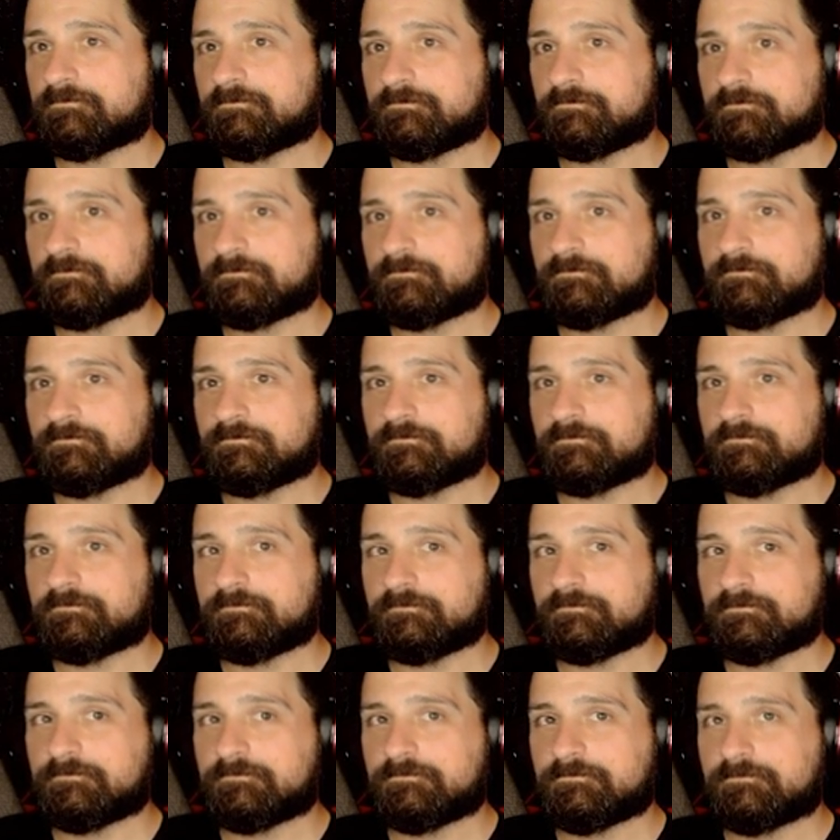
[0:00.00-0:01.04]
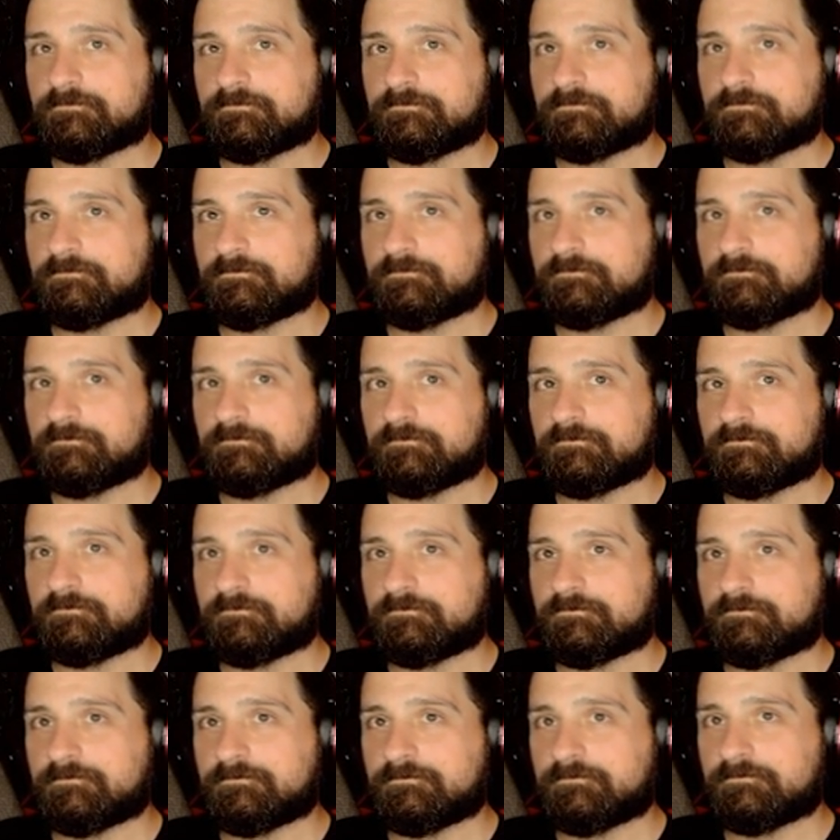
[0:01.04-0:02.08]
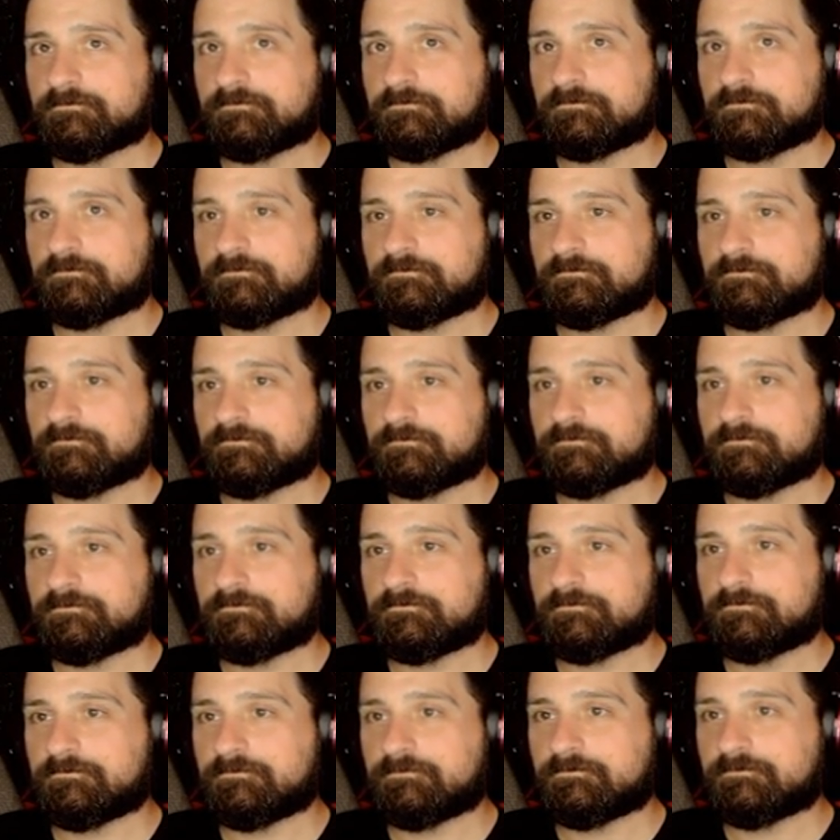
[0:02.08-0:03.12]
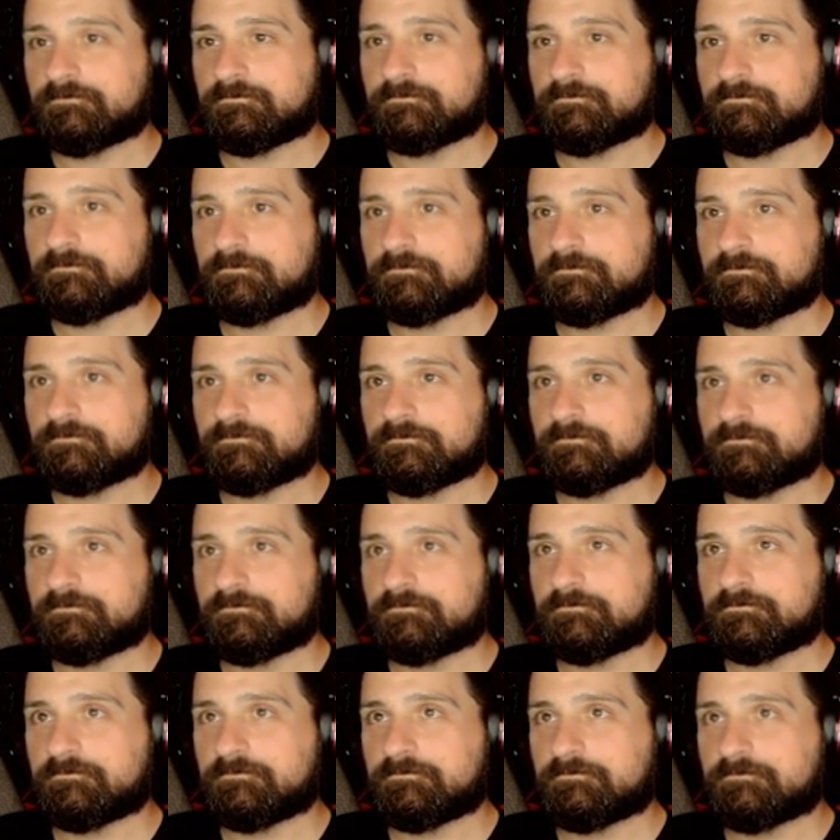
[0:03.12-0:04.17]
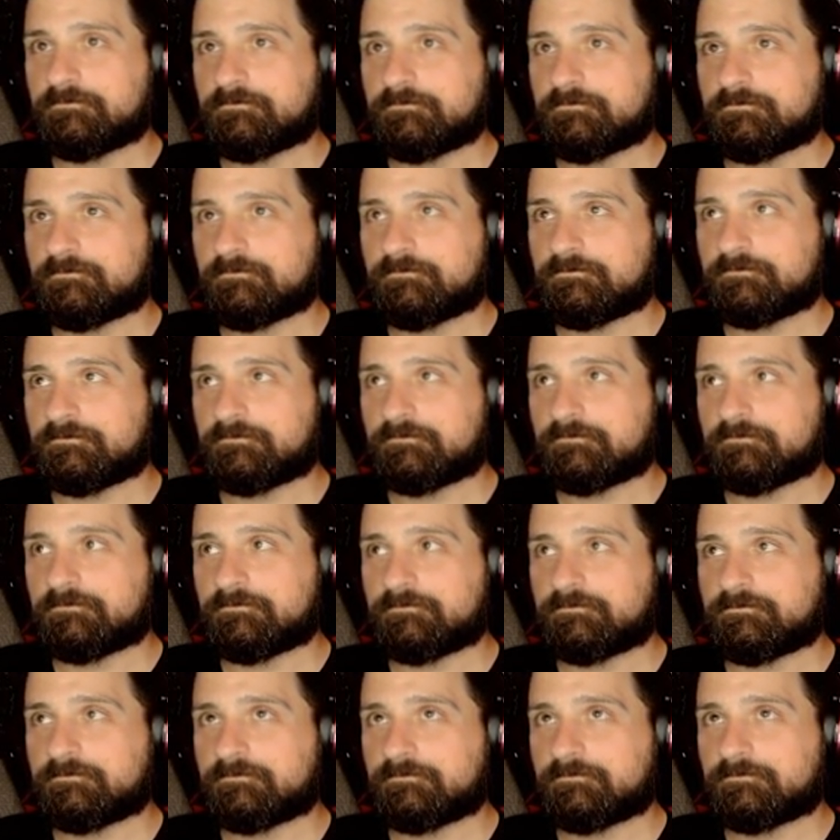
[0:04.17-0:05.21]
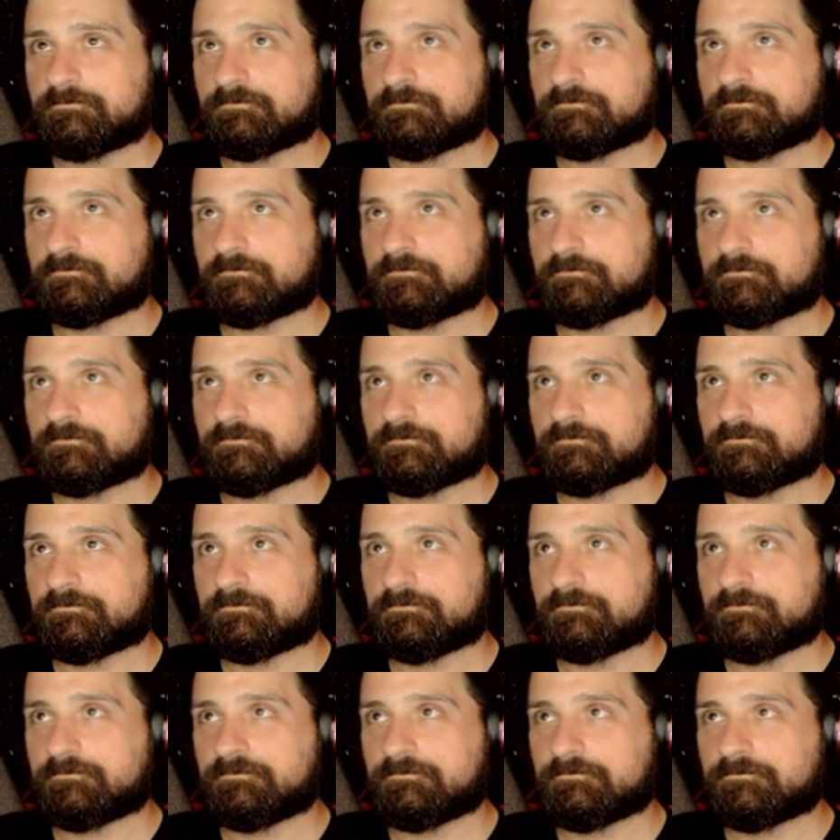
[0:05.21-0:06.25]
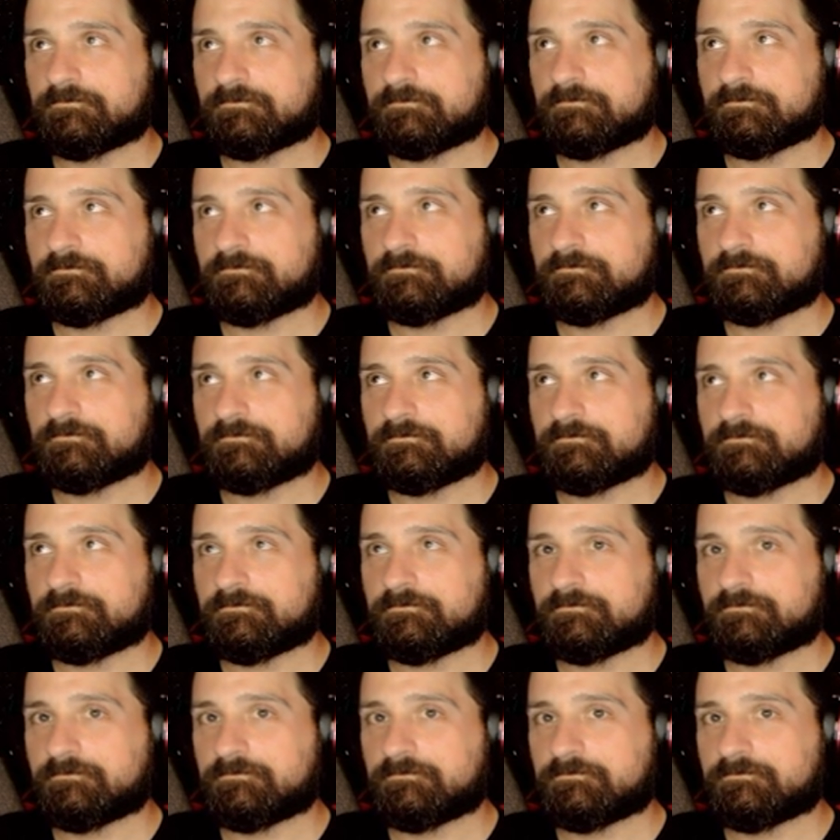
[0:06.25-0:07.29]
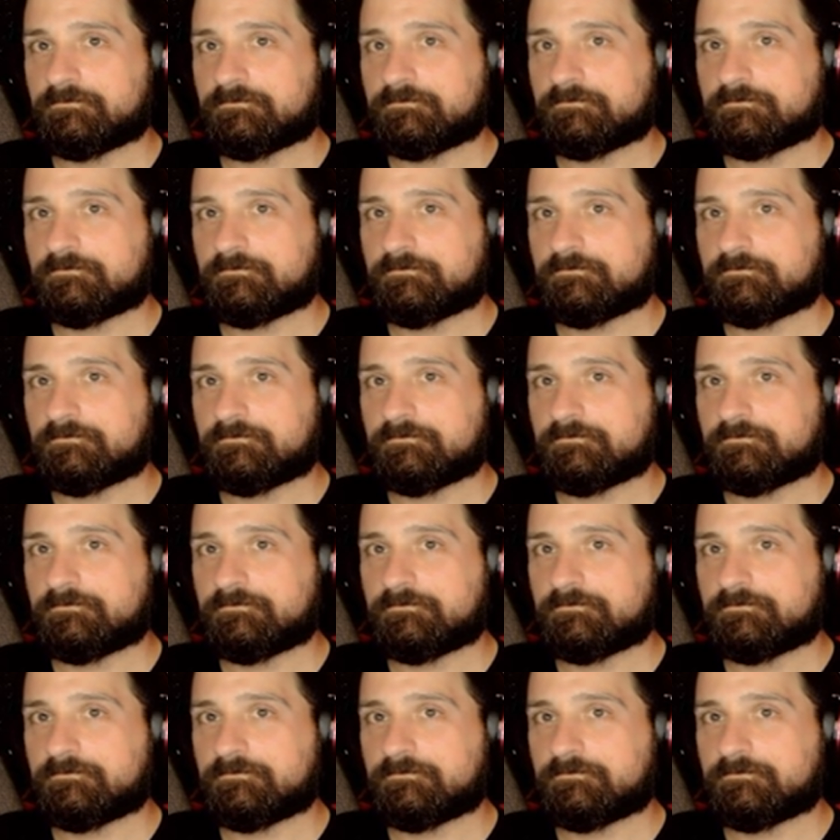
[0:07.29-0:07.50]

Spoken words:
This person isn't speaking.